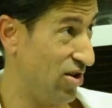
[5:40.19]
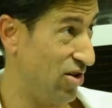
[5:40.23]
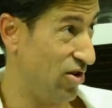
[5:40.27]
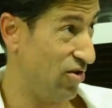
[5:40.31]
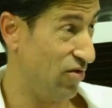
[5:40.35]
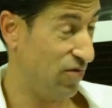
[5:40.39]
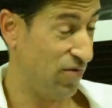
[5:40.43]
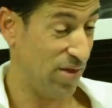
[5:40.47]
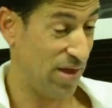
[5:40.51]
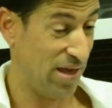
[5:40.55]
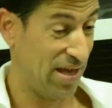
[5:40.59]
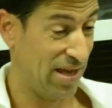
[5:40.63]

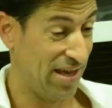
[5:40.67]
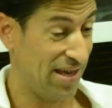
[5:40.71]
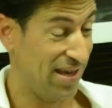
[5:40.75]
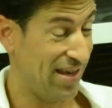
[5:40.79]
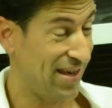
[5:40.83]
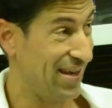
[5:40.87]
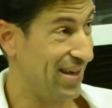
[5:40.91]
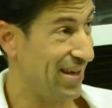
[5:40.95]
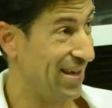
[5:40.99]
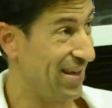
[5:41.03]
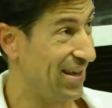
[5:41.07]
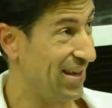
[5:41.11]
of
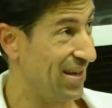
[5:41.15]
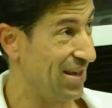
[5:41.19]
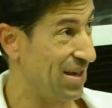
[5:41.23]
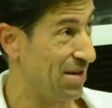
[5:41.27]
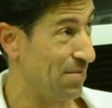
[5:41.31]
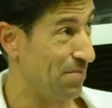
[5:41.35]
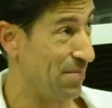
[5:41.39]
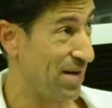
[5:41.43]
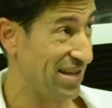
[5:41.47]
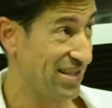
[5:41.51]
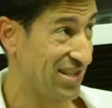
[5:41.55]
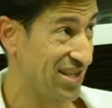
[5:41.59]

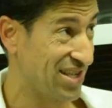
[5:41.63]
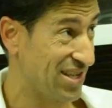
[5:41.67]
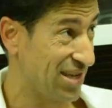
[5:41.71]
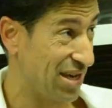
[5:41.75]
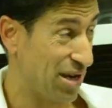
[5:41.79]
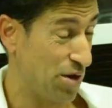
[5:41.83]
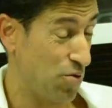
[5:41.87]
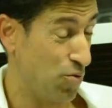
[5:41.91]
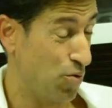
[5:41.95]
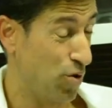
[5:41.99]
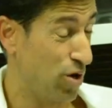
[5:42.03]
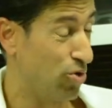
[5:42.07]
the match,
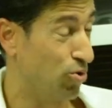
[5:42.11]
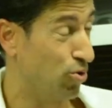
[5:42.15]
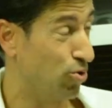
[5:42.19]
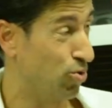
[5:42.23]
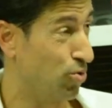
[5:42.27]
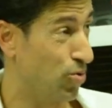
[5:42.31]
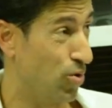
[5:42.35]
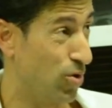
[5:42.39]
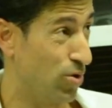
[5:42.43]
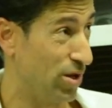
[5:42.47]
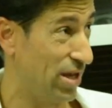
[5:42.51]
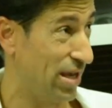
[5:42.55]
and we could
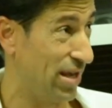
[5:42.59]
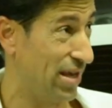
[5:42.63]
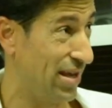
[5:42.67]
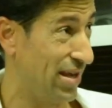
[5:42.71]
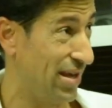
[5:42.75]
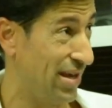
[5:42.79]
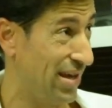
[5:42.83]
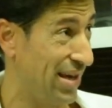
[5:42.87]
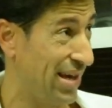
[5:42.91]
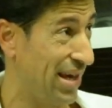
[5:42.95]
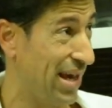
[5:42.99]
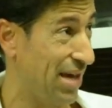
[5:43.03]
win
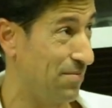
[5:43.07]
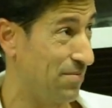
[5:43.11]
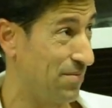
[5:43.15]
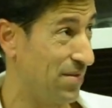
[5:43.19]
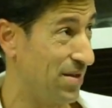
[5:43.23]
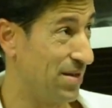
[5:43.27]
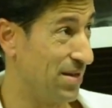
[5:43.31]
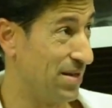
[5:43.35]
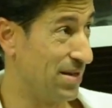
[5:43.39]
the game.